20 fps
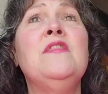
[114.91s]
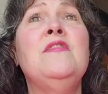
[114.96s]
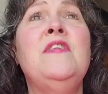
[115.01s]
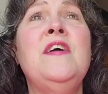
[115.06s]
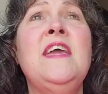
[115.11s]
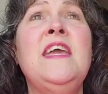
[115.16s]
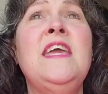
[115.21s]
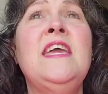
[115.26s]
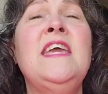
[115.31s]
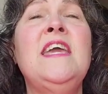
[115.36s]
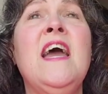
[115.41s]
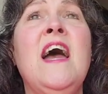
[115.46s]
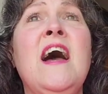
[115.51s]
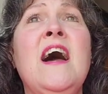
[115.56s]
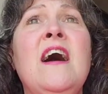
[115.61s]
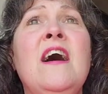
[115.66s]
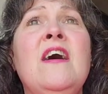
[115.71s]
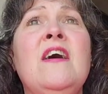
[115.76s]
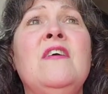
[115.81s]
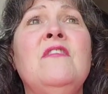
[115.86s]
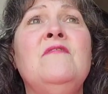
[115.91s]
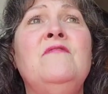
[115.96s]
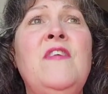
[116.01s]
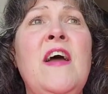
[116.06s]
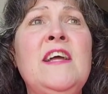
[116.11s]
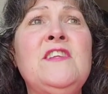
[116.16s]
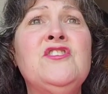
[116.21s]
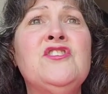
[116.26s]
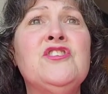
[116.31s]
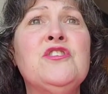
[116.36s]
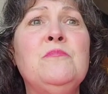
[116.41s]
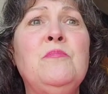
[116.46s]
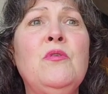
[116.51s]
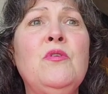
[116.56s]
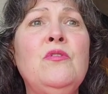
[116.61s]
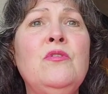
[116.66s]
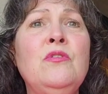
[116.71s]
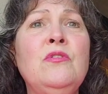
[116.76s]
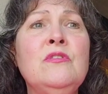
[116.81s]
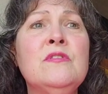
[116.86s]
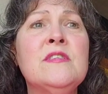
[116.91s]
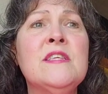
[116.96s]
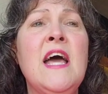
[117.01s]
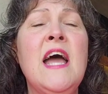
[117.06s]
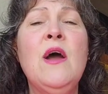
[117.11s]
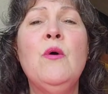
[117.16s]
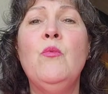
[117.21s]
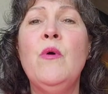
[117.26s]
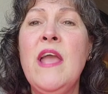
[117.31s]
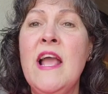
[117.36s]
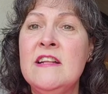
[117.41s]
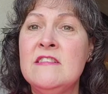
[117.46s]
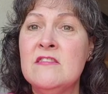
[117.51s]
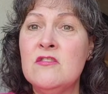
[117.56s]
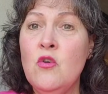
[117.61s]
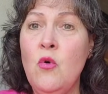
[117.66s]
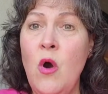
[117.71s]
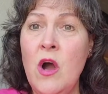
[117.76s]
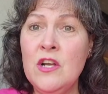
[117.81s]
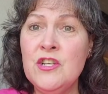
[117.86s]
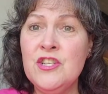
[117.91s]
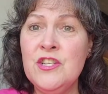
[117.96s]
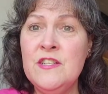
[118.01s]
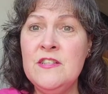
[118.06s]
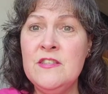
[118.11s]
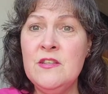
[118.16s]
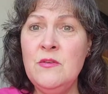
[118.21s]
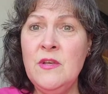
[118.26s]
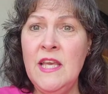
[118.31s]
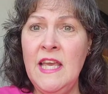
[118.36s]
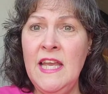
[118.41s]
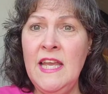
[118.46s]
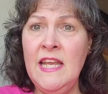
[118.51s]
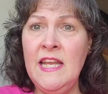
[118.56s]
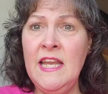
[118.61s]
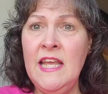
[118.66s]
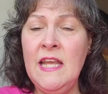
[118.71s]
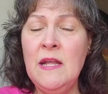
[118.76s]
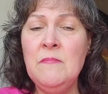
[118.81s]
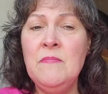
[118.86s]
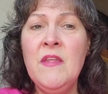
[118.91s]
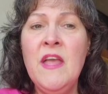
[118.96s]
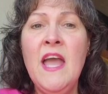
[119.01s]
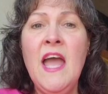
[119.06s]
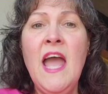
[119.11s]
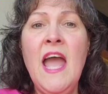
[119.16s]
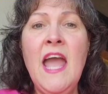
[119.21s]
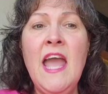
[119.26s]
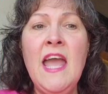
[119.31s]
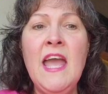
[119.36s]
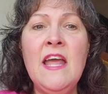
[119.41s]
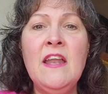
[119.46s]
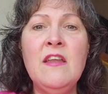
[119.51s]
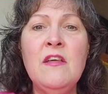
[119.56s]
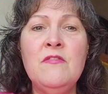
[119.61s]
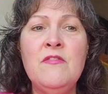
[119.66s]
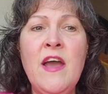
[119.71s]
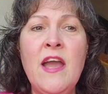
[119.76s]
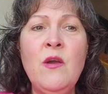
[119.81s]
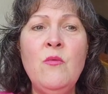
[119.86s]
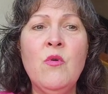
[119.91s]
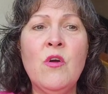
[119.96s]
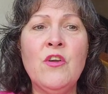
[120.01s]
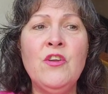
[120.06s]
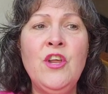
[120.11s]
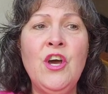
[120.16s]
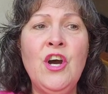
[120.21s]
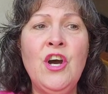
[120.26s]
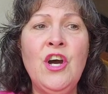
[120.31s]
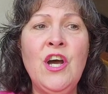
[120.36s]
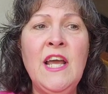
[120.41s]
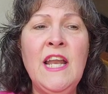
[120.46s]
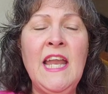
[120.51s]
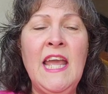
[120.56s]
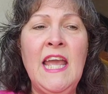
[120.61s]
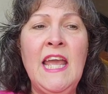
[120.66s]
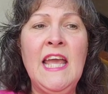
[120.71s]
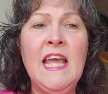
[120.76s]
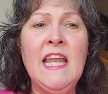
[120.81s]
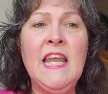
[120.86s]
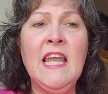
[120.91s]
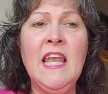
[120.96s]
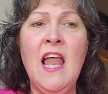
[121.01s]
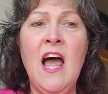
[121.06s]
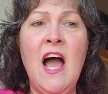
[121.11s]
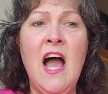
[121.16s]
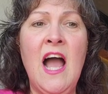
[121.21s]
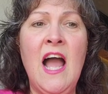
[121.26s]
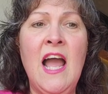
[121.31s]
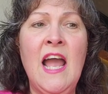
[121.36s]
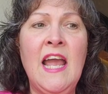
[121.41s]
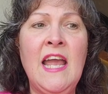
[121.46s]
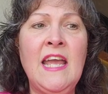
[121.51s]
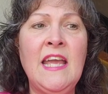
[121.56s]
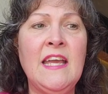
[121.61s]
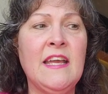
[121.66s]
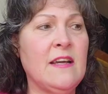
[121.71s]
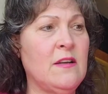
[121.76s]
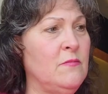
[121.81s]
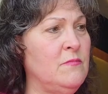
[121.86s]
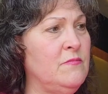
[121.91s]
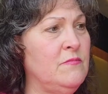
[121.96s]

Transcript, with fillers: The uh, vegetables, we had squash and zucchini, and they were done in like